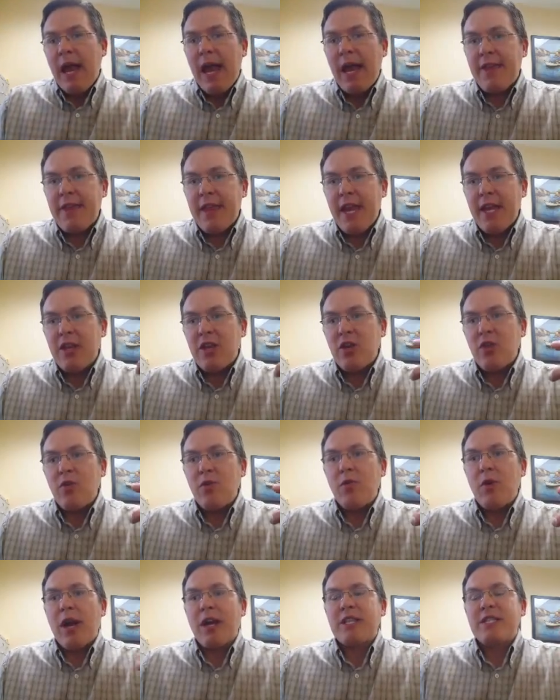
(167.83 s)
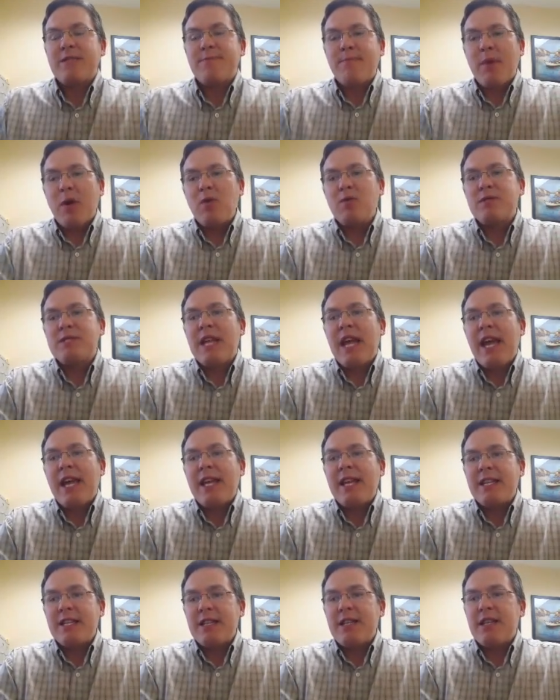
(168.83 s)
and then you expose
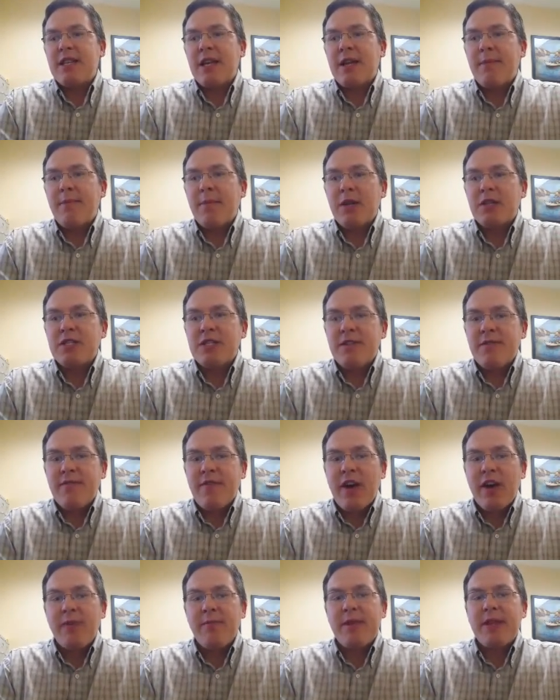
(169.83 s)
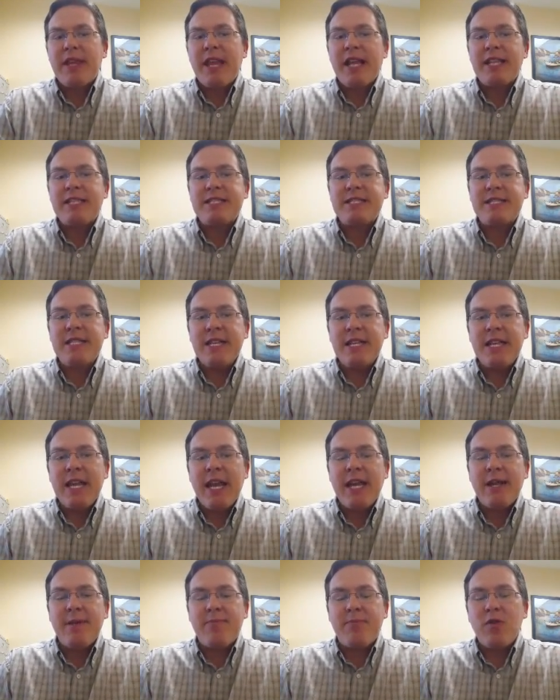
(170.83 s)
that in the combustion environment, that
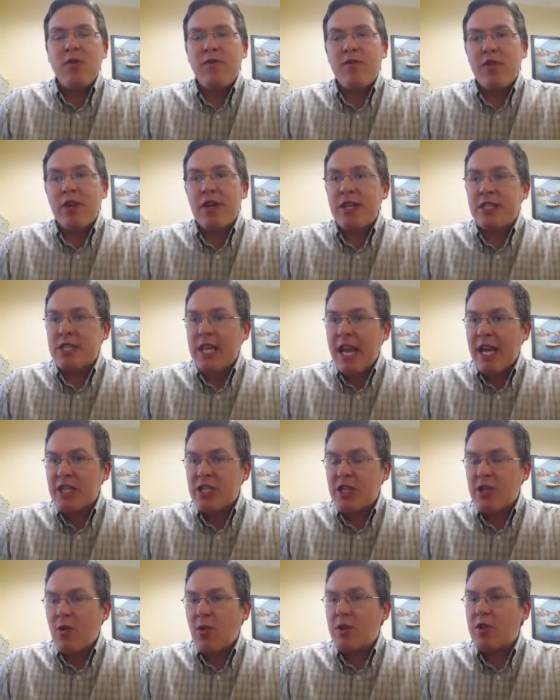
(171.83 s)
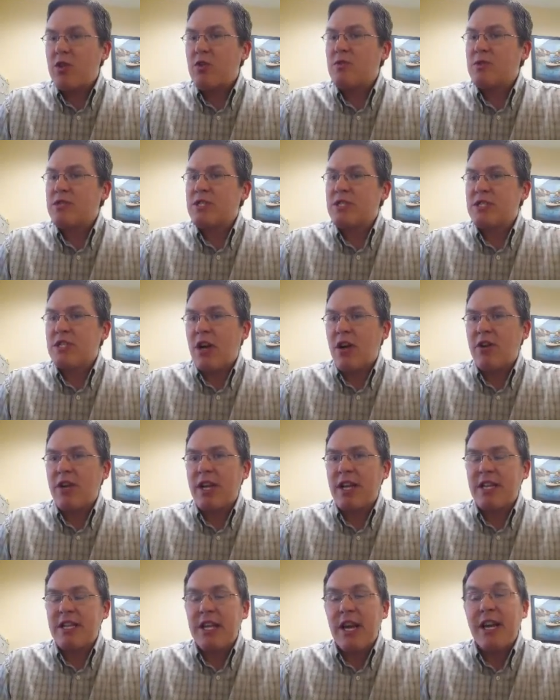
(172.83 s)
cetane improver is actually going to
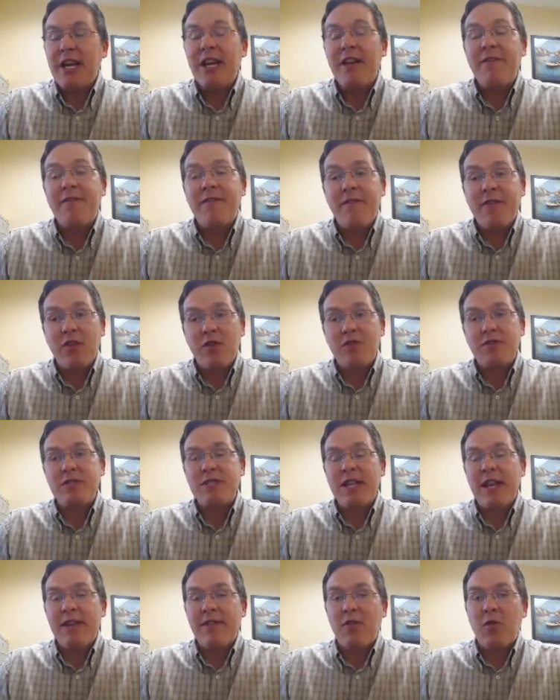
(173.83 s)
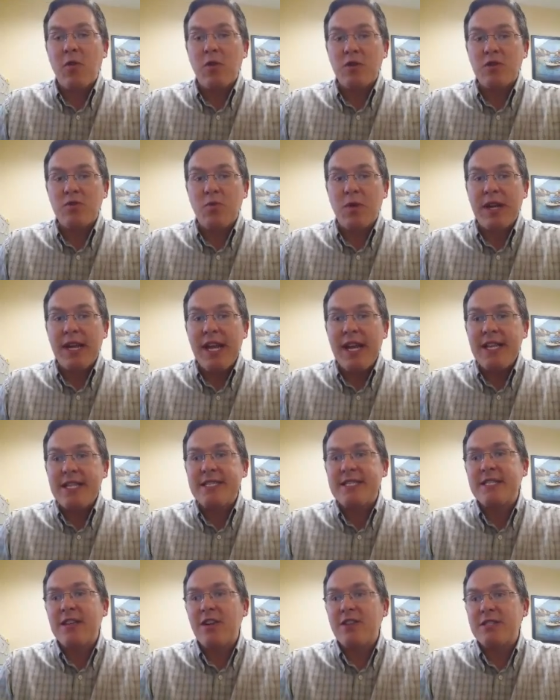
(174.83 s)
start igniting first. And of course, when
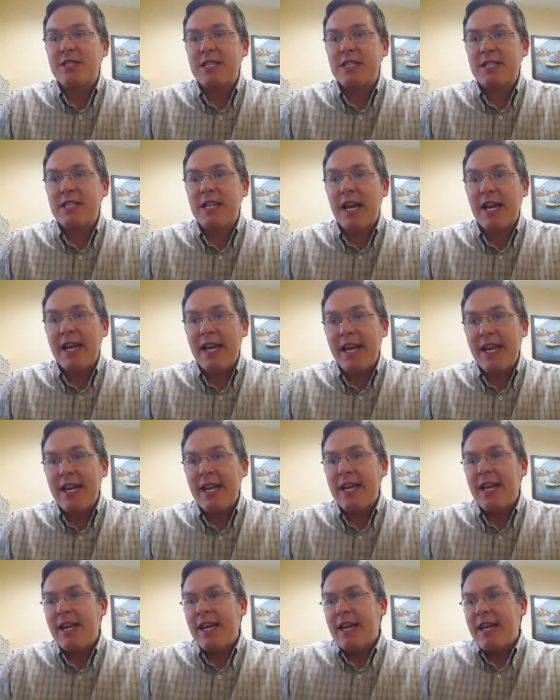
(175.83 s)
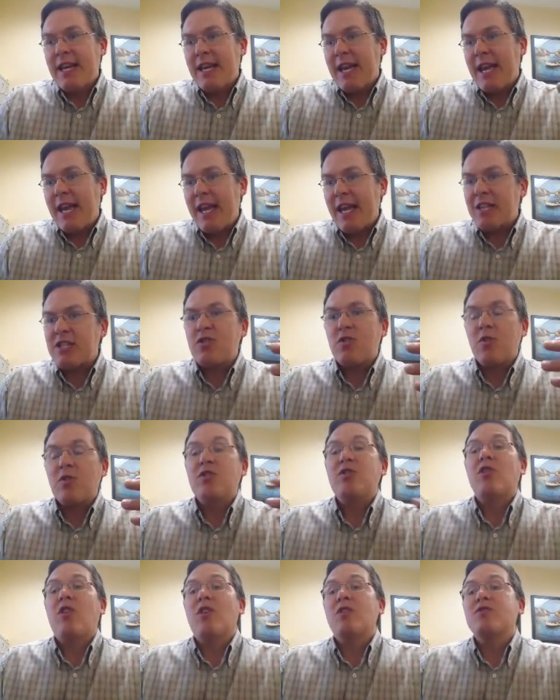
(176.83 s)
it starts igniting, it's
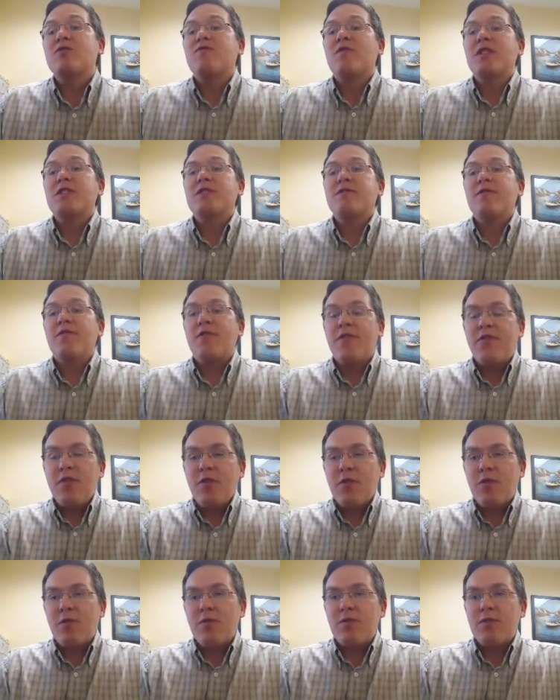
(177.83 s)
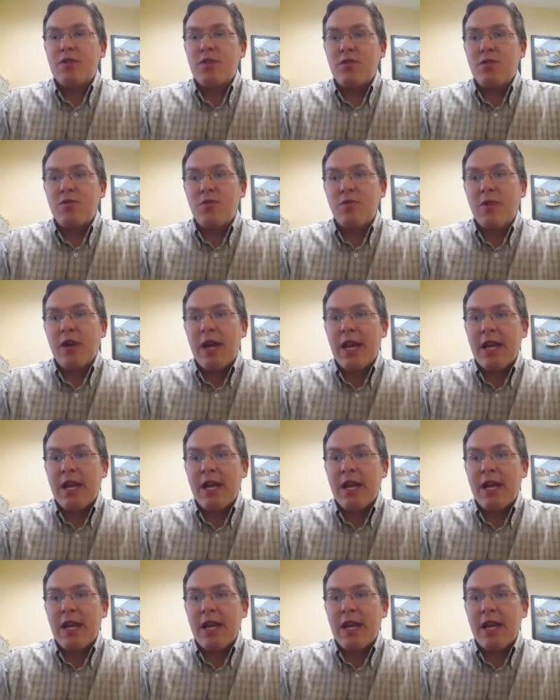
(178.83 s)
going to cause the rest of the fuel to